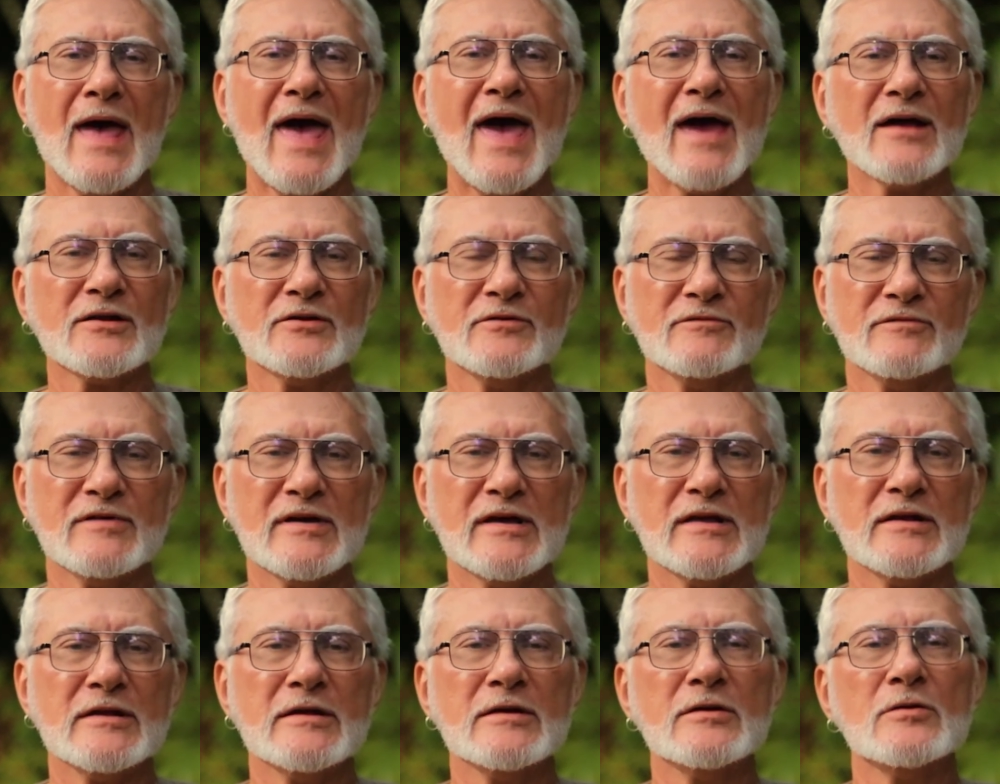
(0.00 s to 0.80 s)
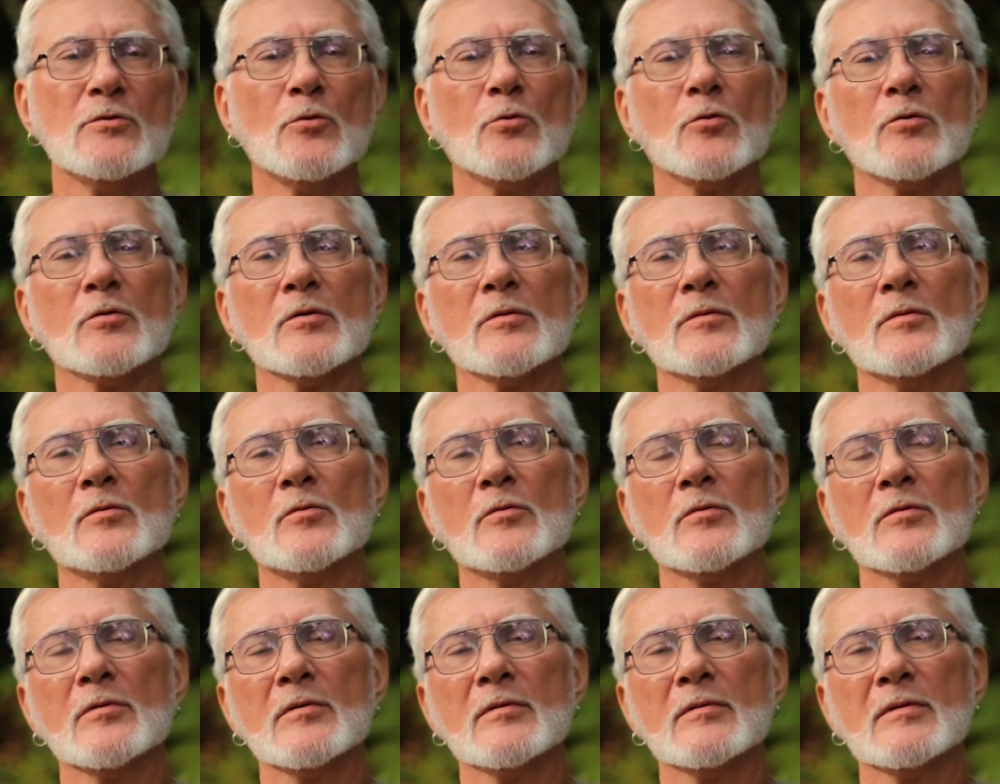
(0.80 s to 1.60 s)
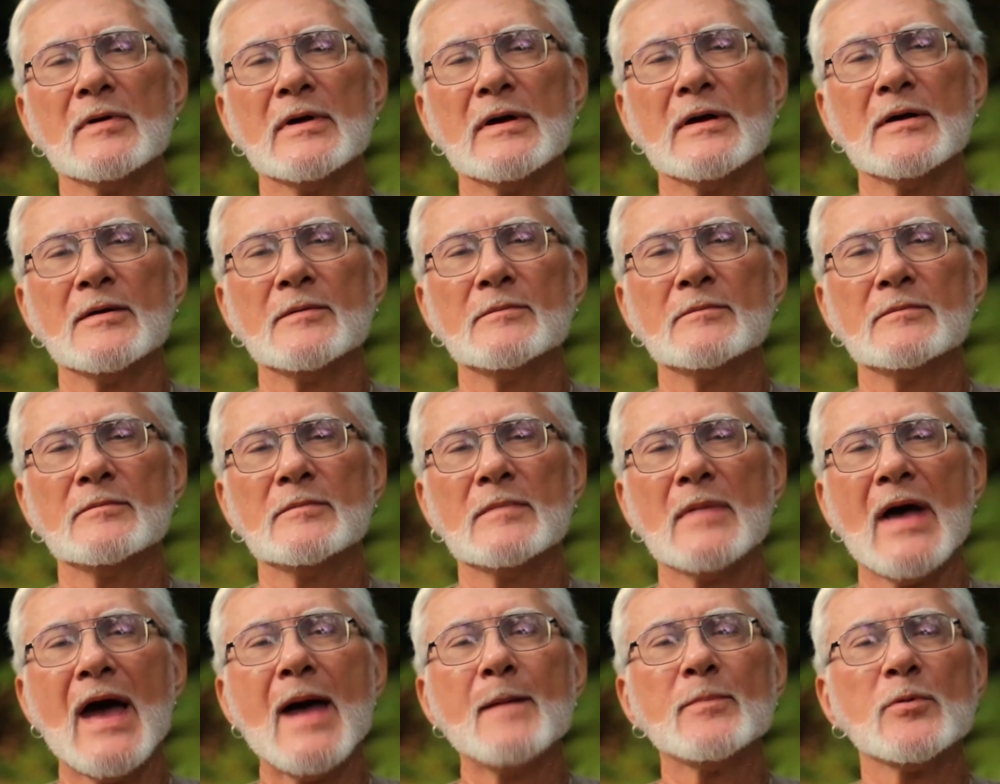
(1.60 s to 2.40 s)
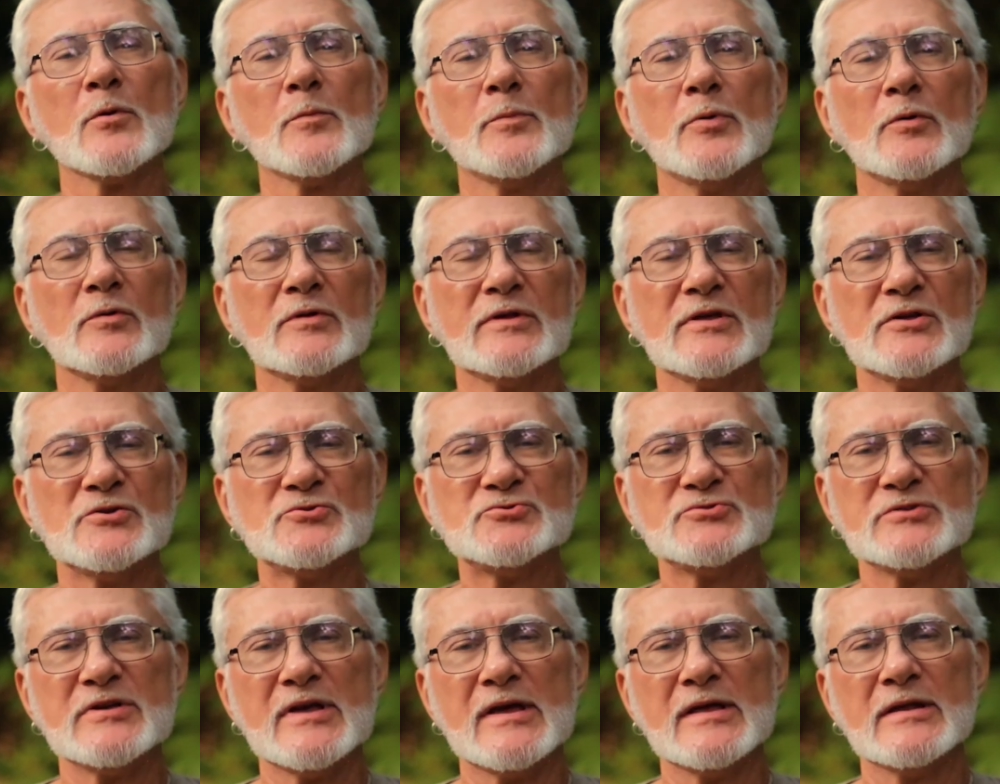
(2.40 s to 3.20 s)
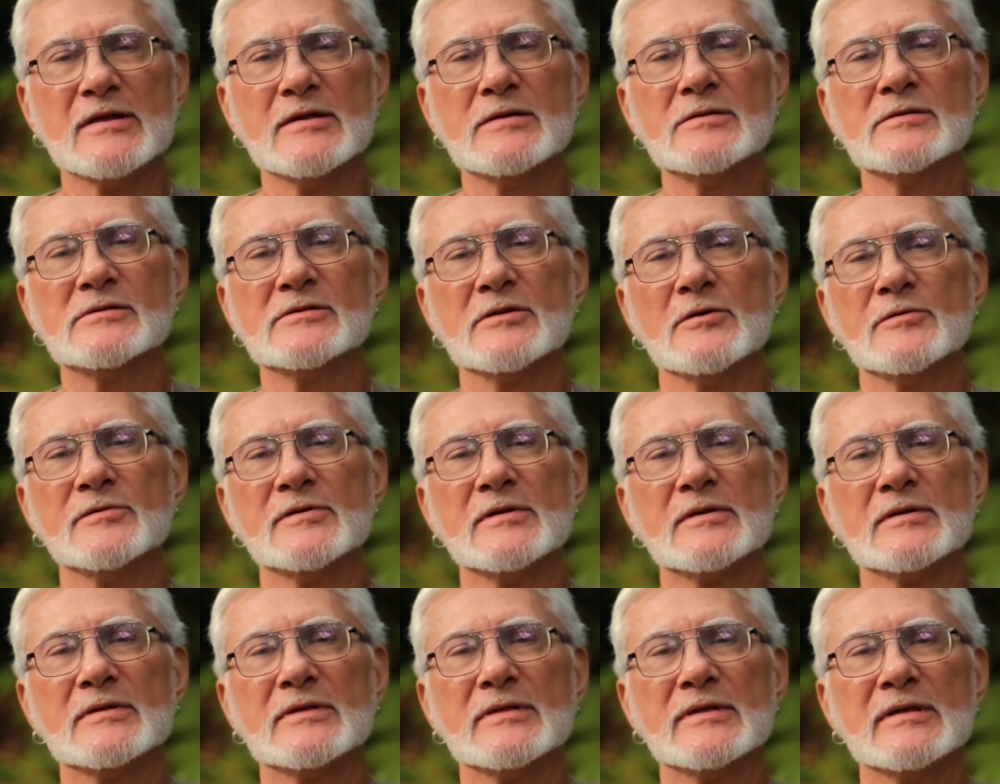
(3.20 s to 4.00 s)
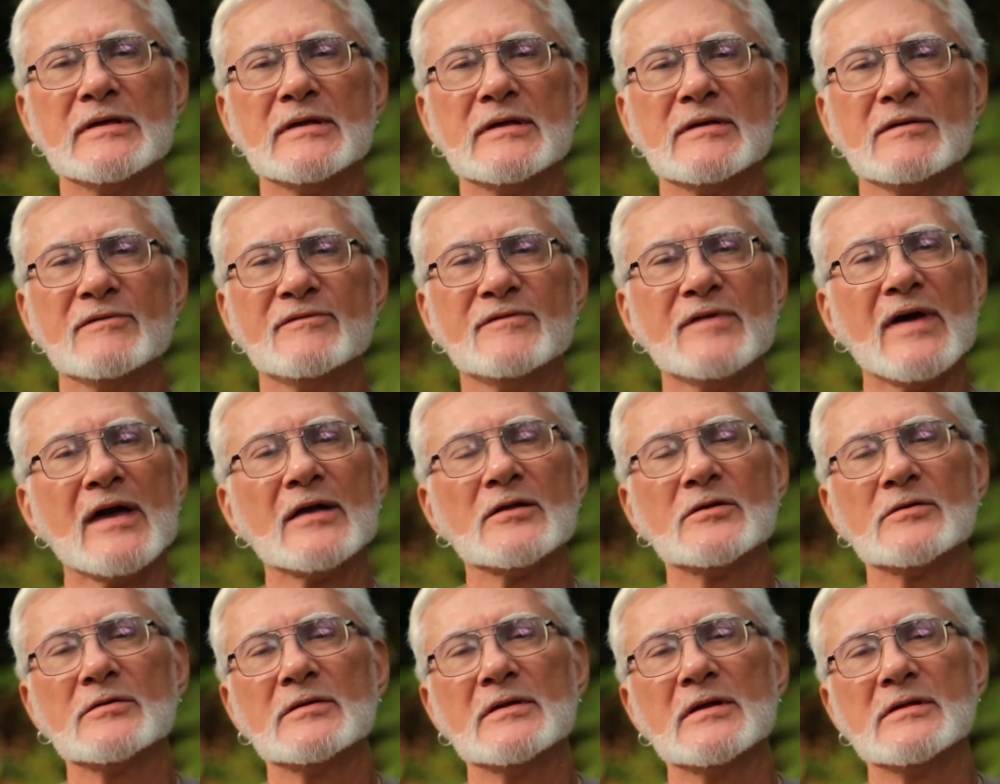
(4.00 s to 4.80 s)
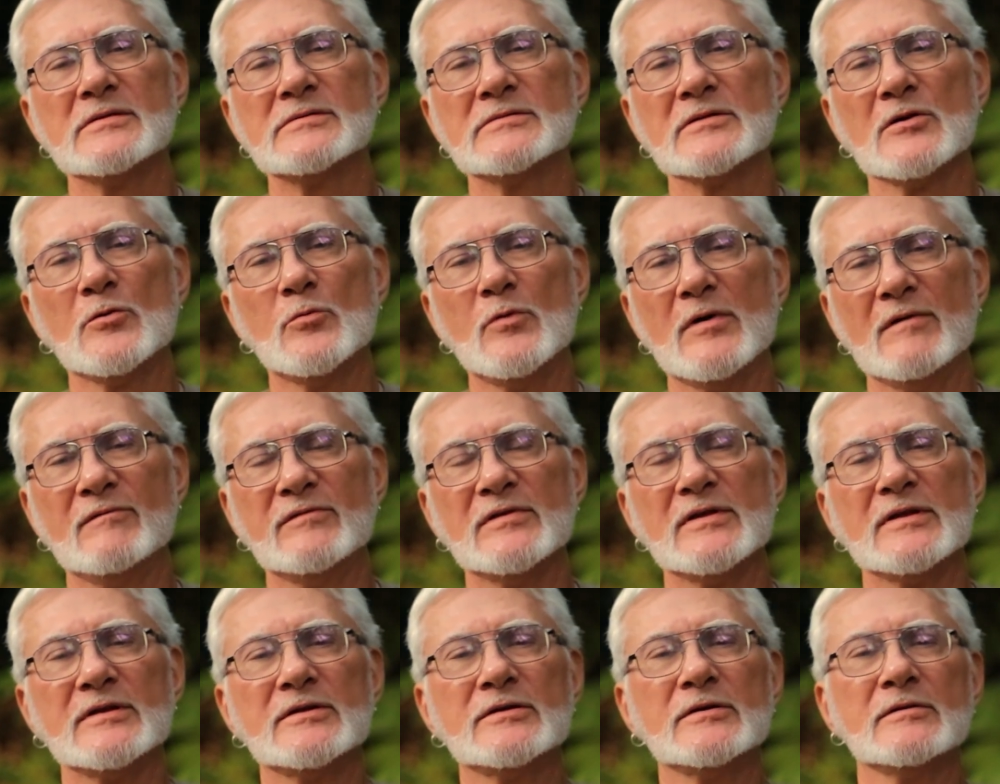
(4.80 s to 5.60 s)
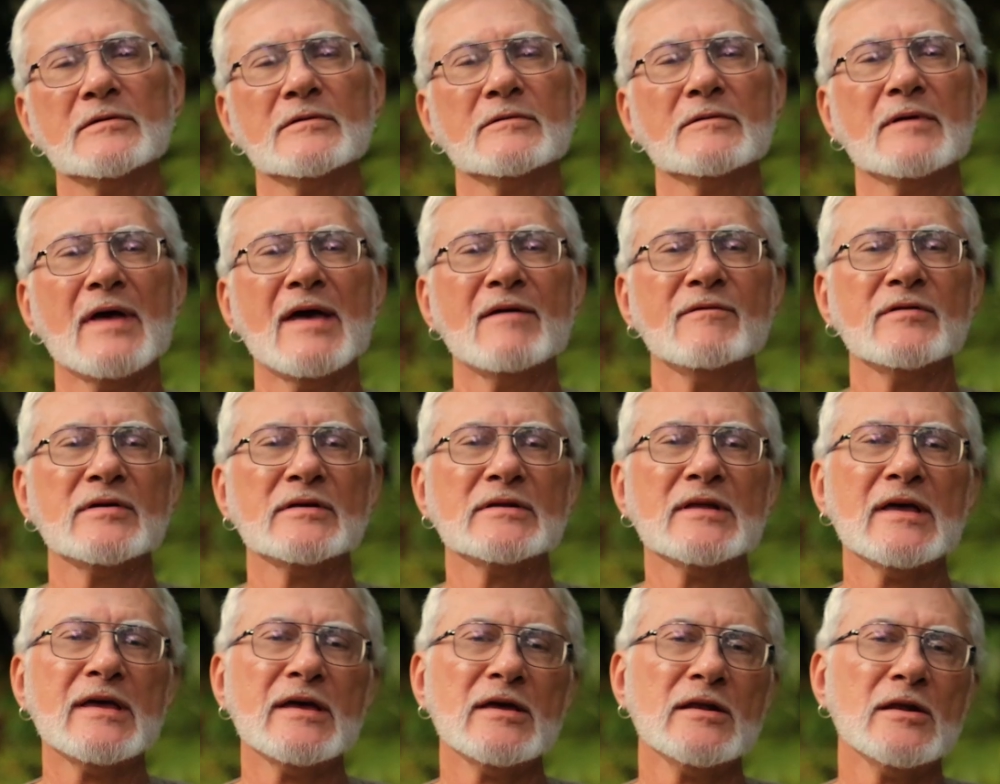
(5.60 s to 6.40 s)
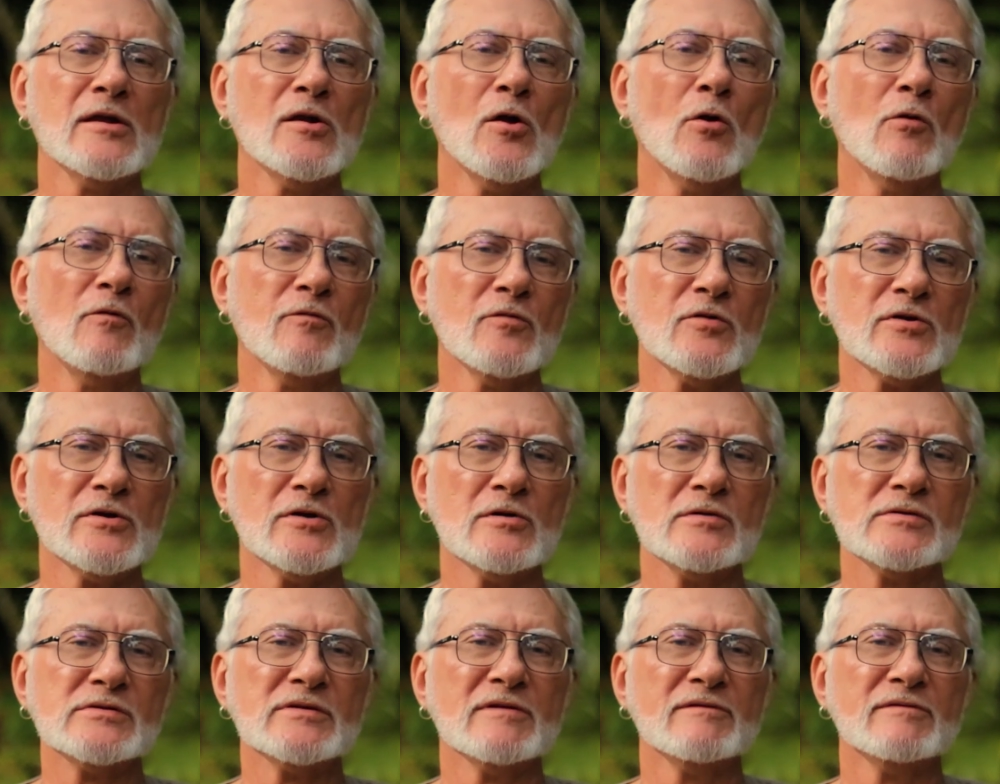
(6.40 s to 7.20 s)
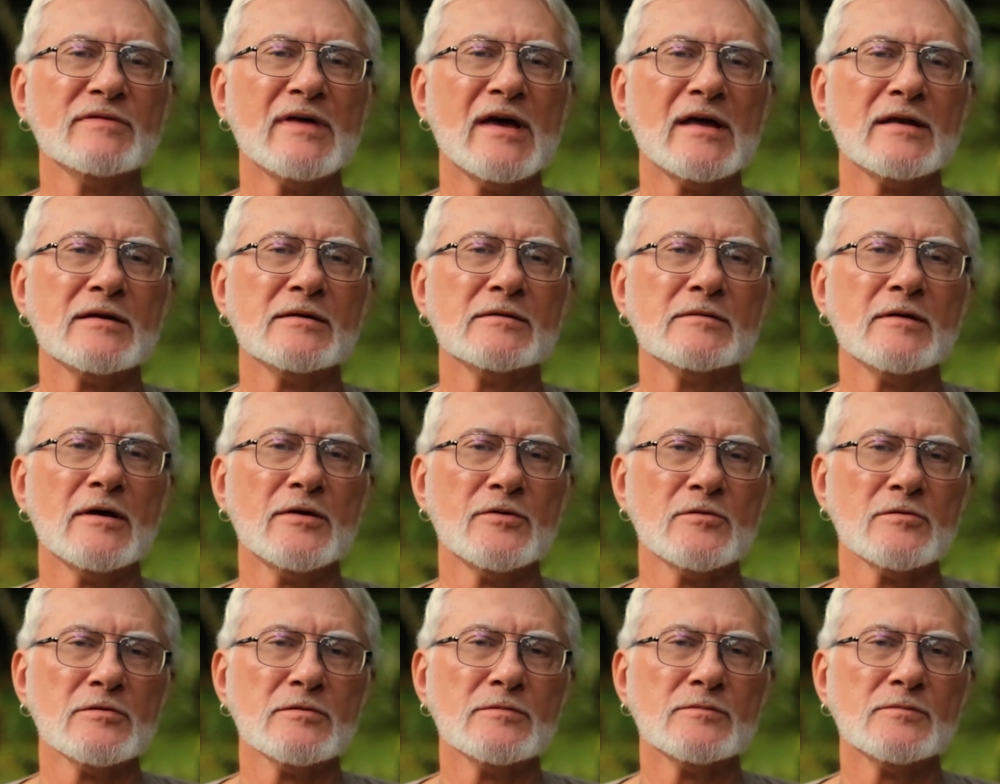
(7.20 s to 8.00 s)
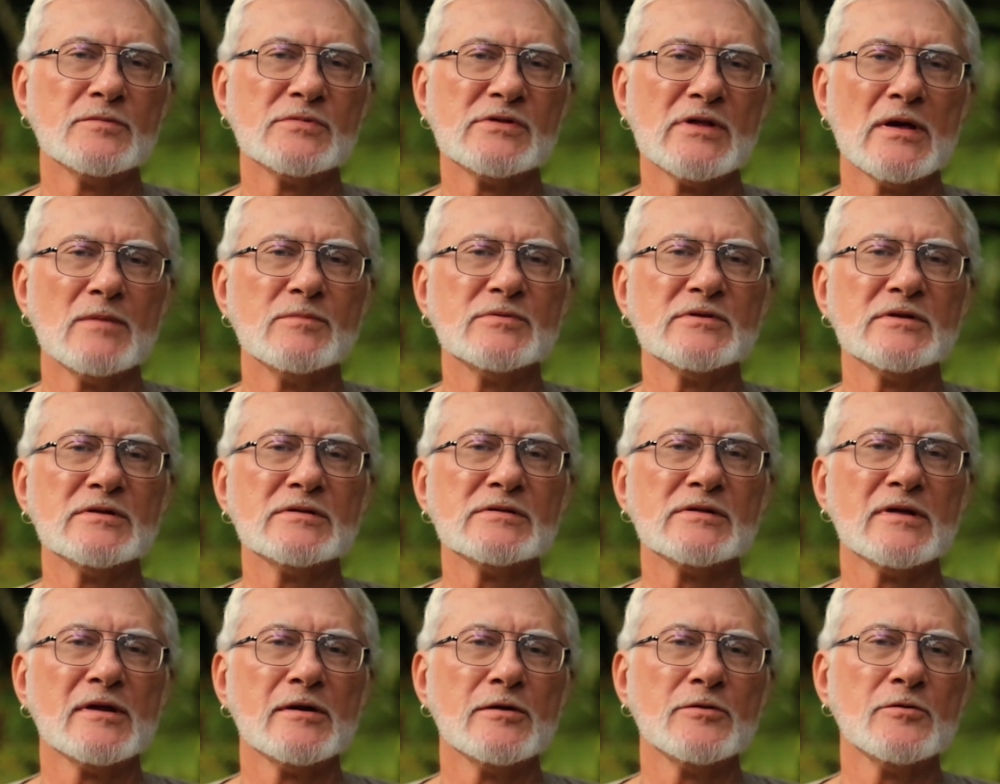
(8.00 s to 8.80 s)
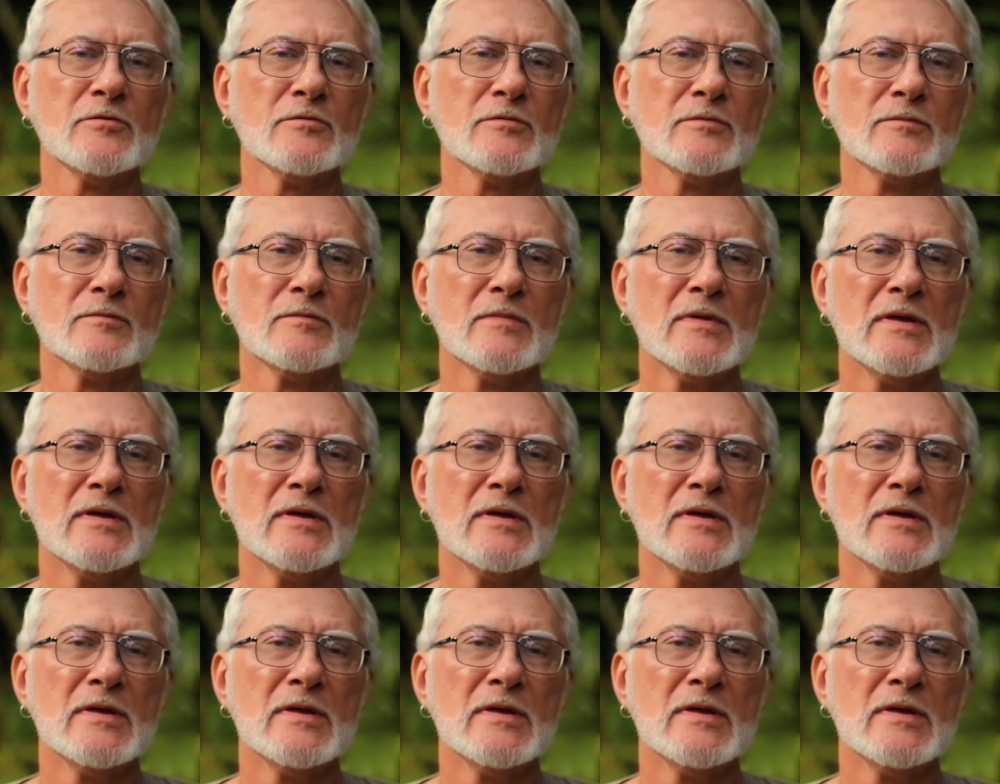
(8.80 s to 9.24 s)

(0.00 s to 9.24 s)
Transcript: activated or hyperpotentiated, so that the effect is equivalent to having taken an overdose of that other substance, that other